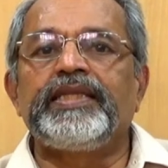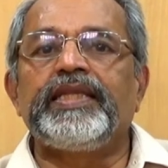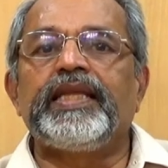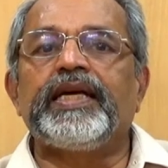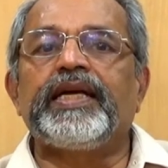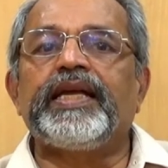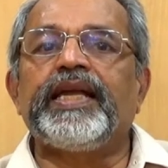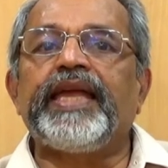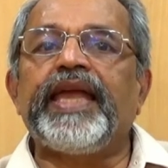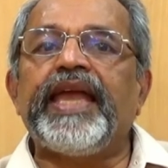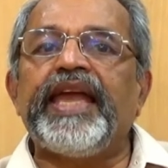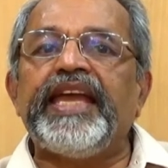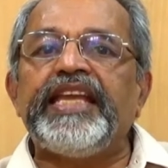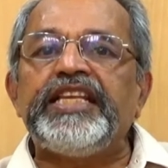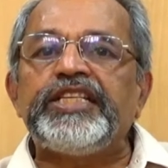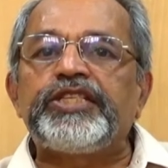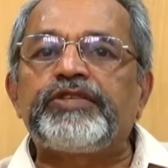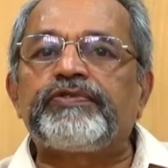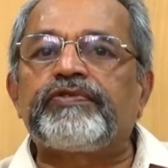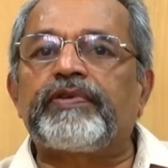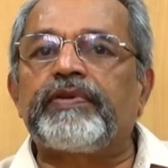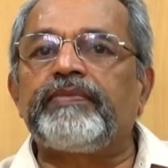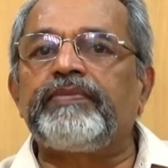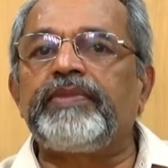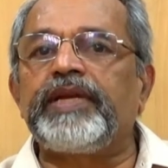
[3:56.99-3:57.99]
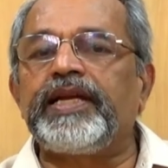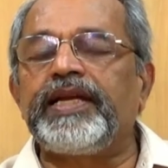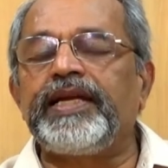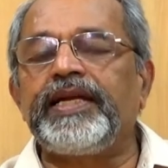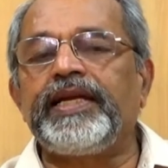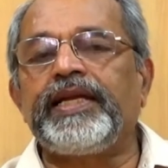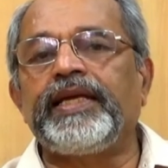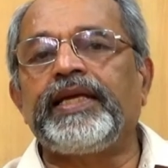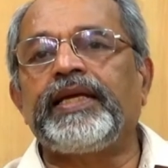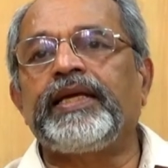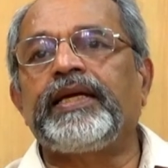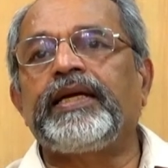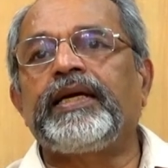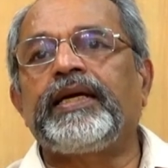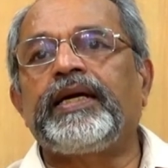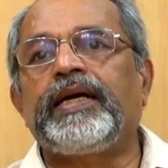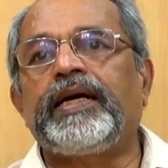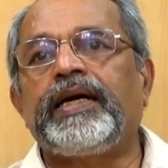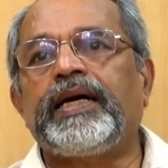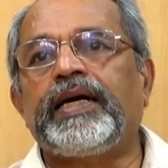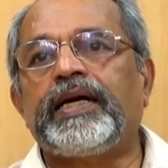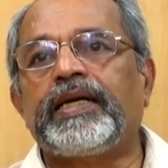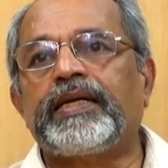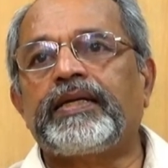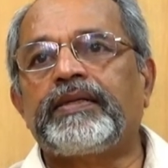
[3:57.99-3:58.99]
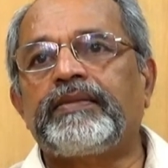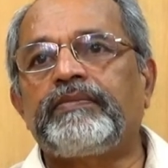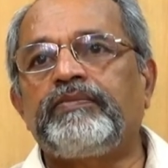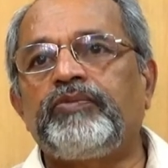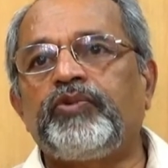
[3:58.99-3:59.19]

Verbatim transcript: the gains from learning are